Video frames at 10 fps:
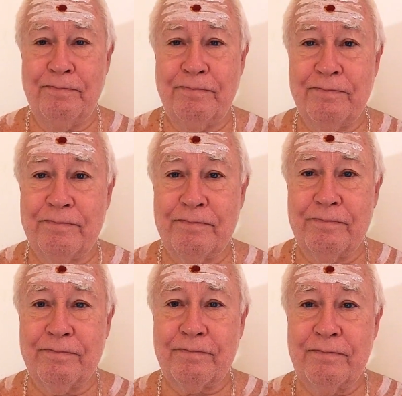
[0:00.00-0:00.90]

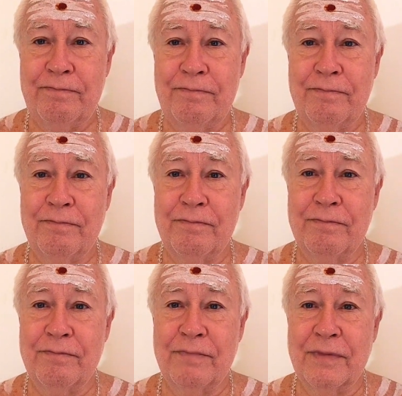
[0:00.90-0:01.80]

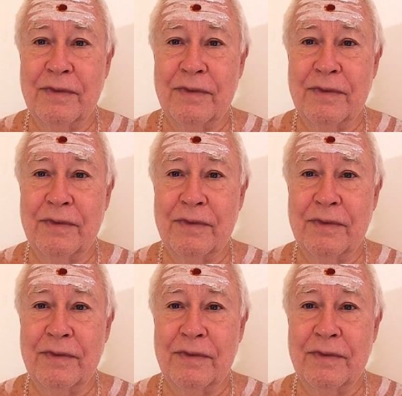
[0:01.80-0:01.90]
[no speech]